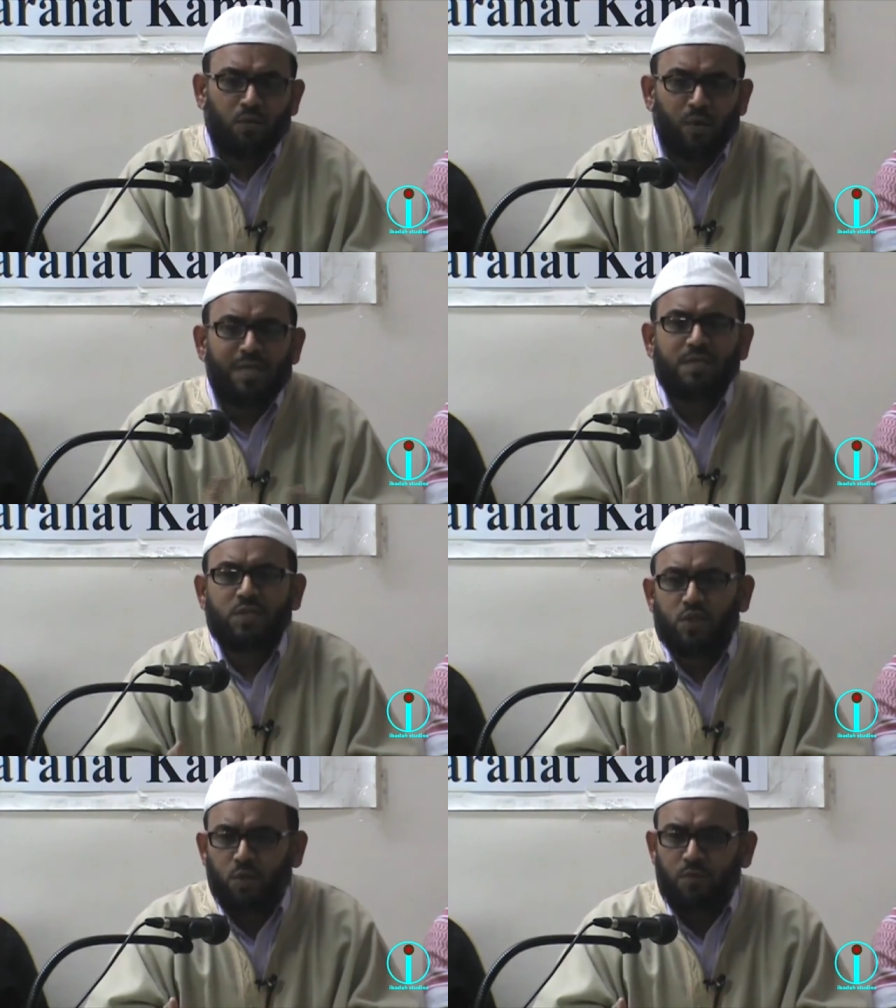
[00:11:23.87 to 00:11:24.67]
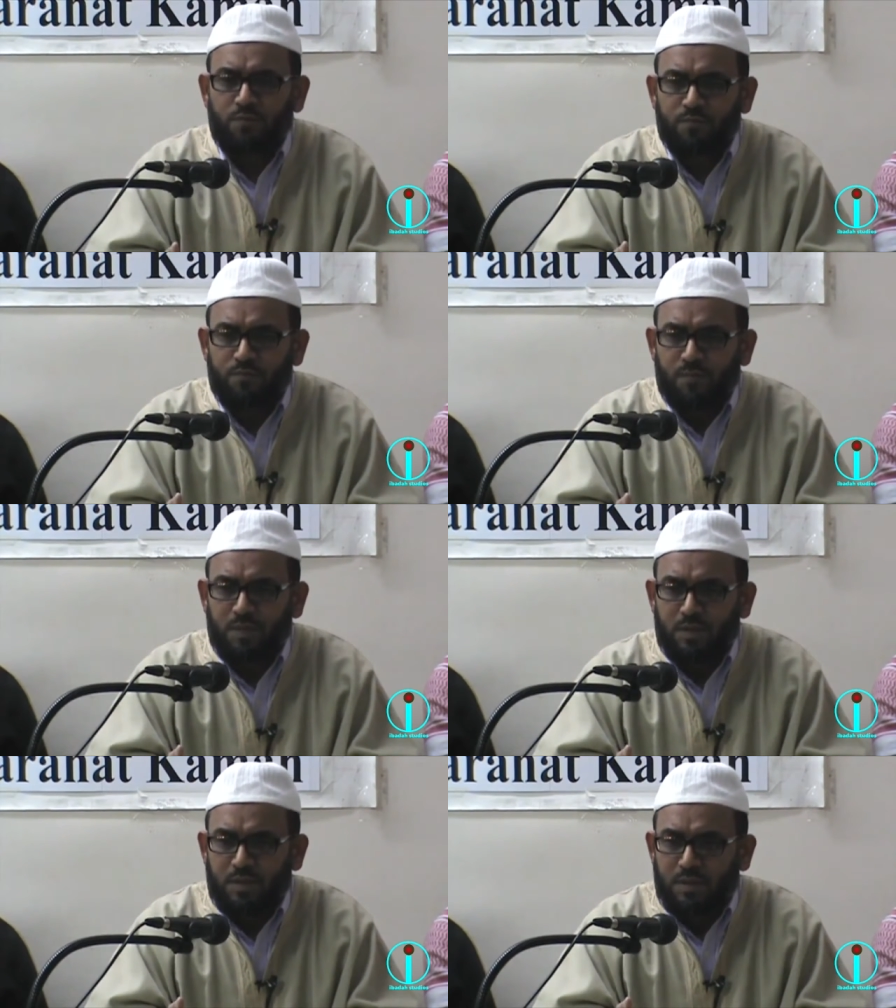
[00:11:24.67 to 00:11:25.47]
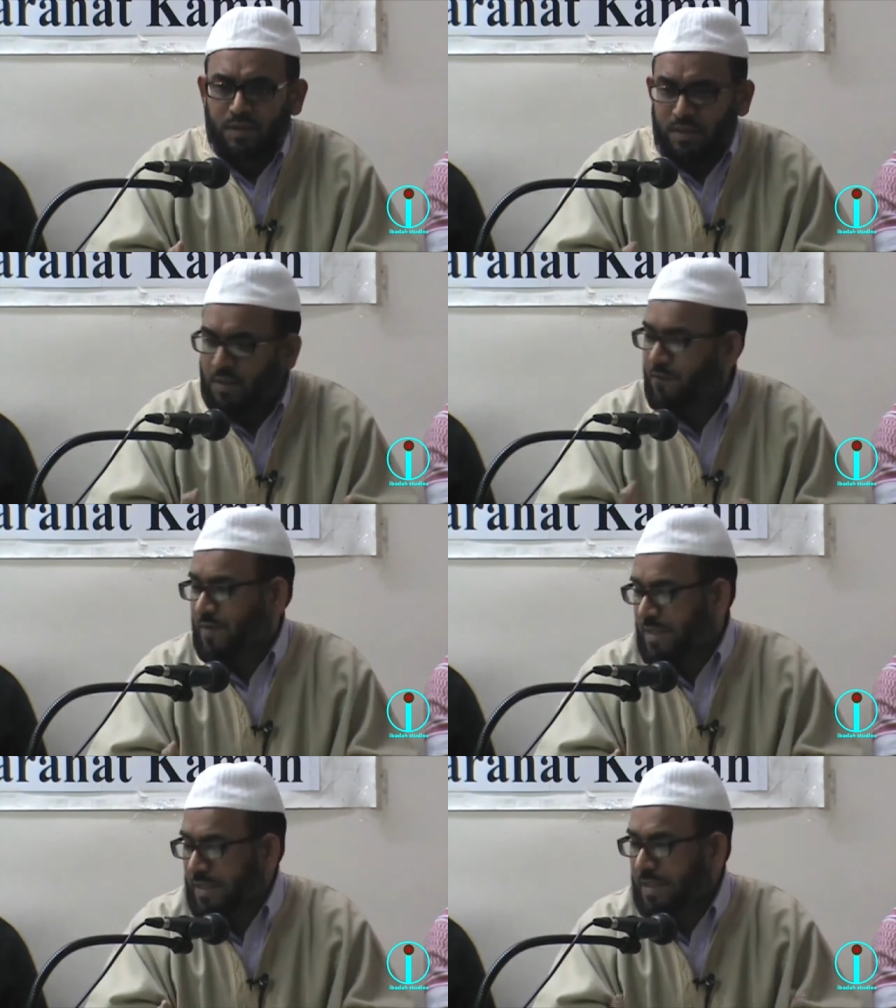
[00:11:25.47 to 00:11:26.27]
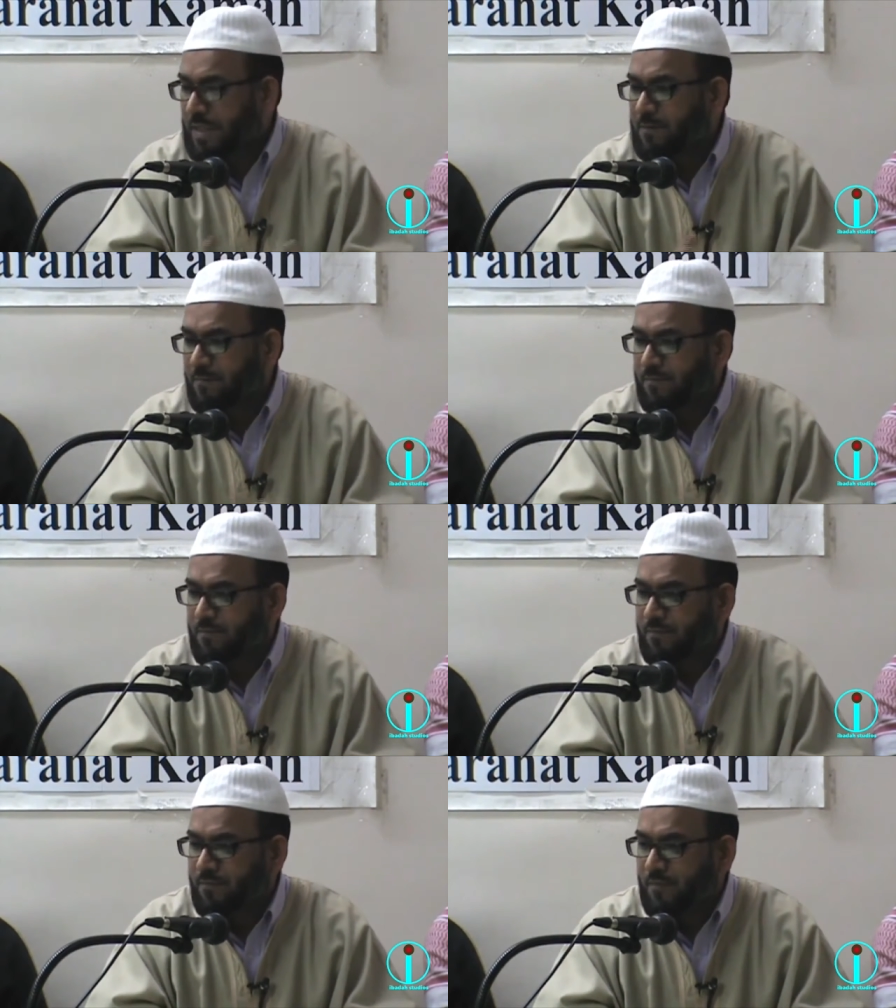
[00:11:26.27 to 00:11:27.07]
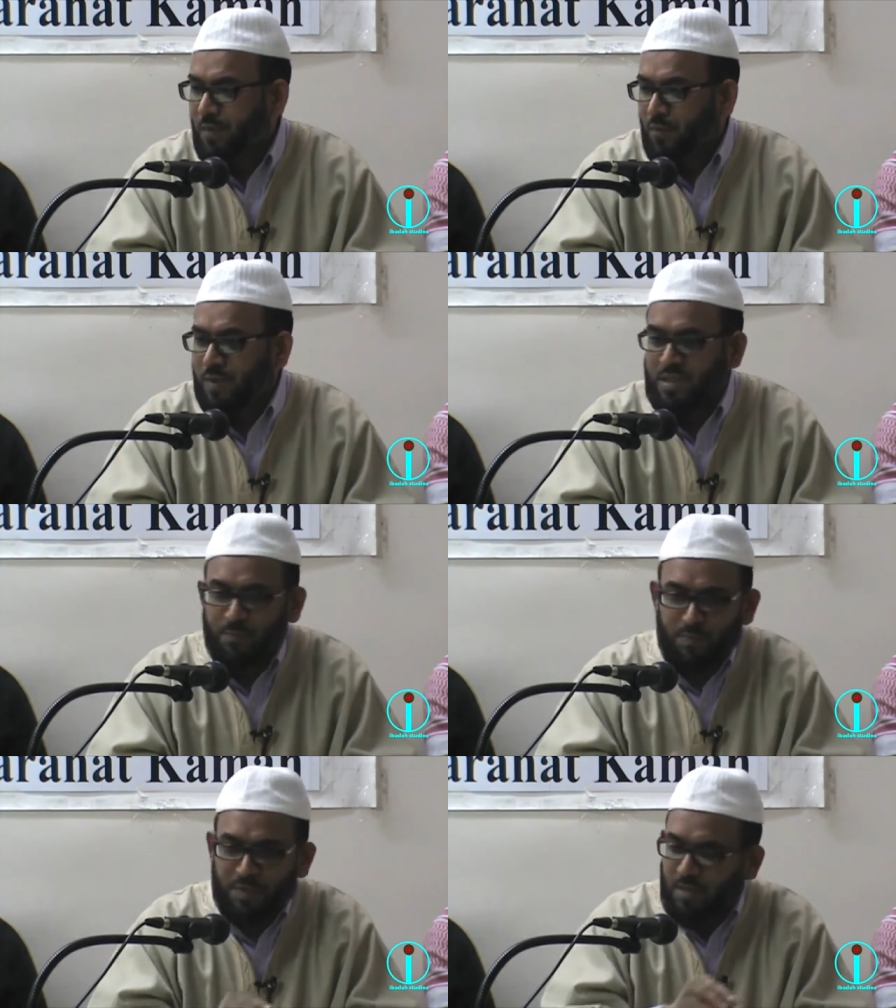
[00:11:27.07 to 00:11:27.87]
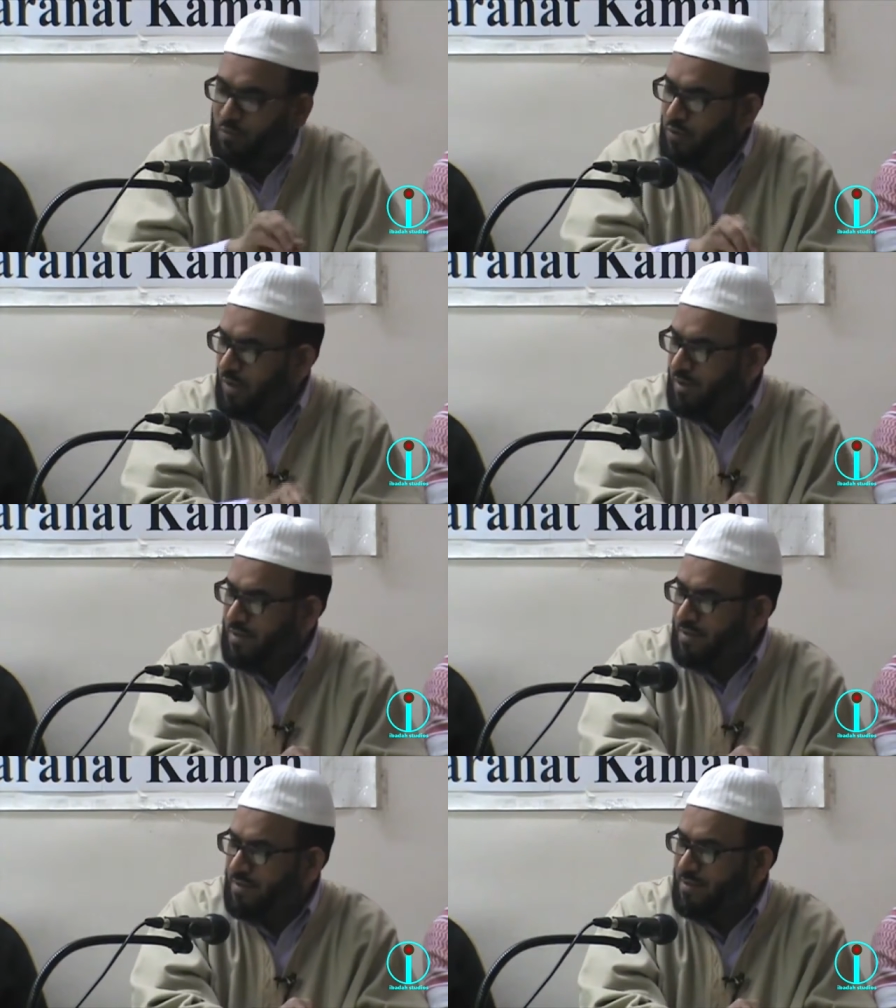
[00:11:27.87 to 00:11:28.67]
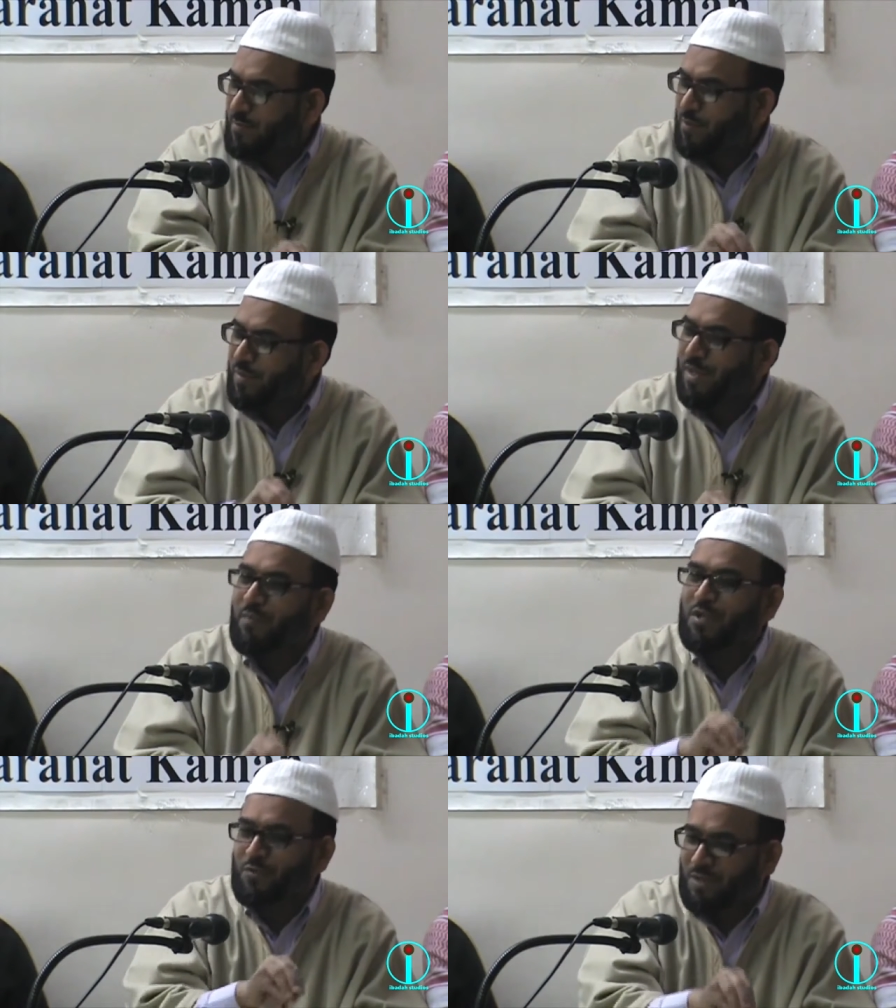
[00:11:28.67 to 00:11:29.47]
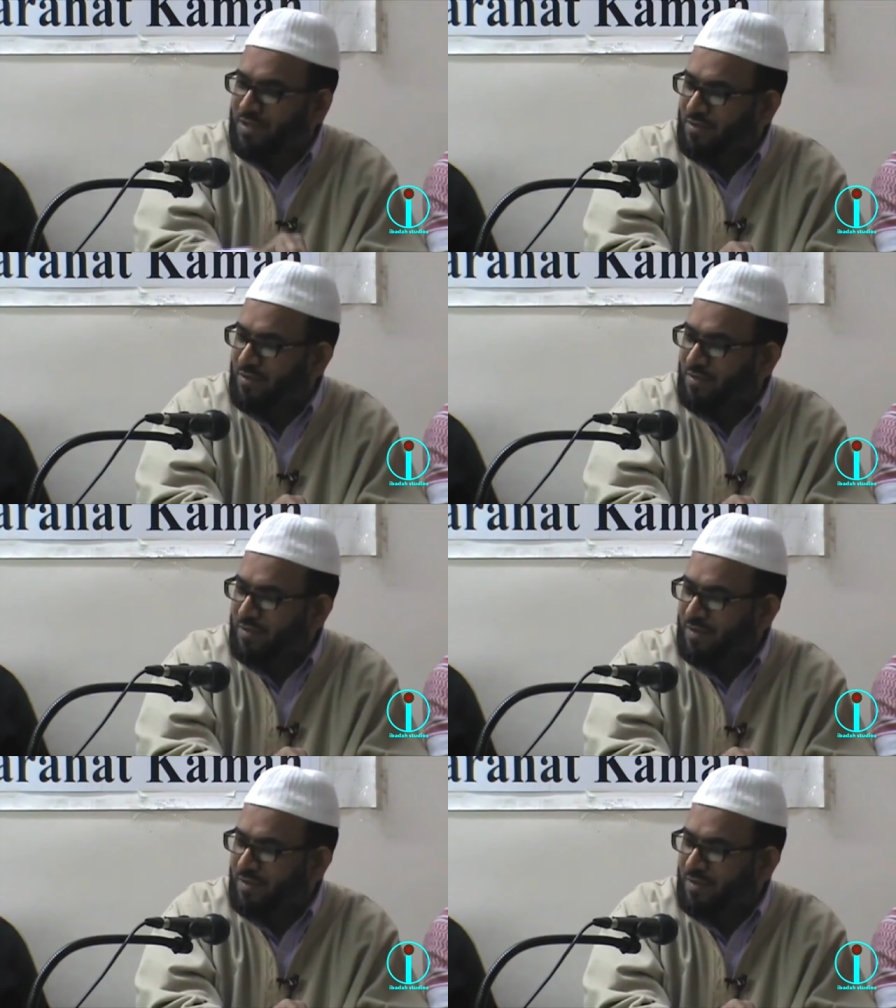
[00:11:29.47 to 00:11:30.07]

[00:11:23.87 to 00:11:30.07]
What is the school? It is a facility where some people come to learn, some people come there to teach.